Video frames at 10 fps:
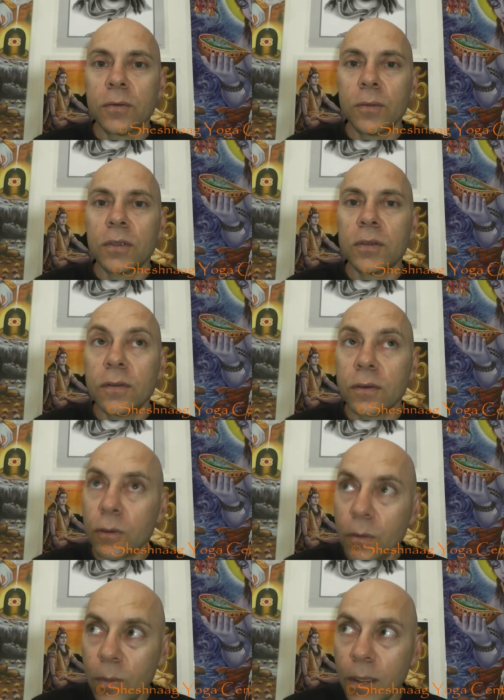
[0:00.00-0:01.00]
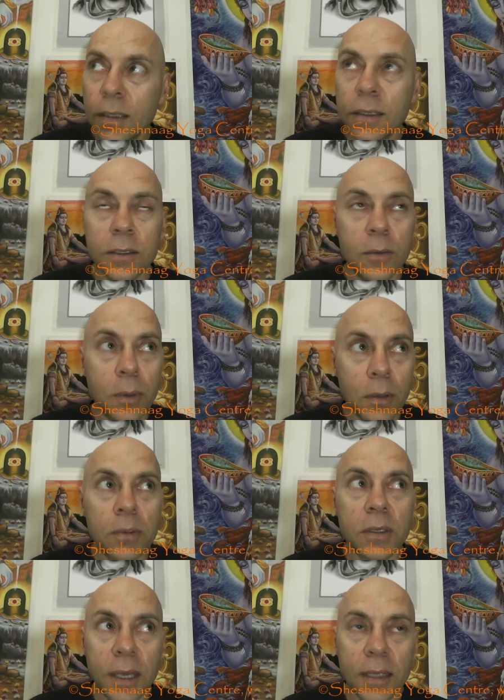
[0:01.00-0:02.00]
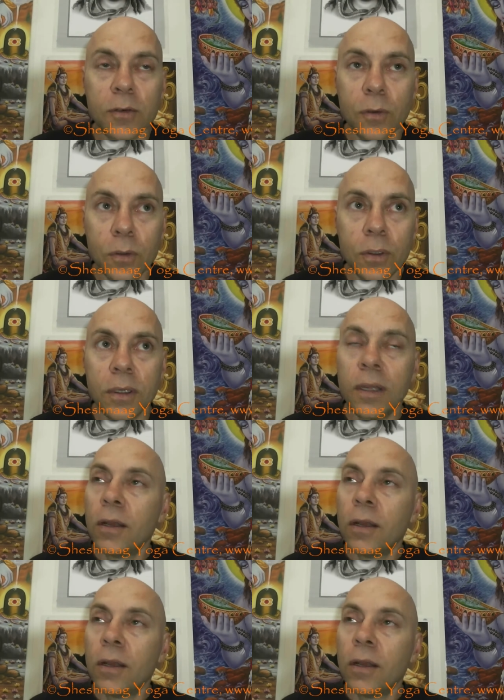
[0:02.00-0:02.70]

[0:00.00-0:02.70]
which is a good one, and you probably can do it.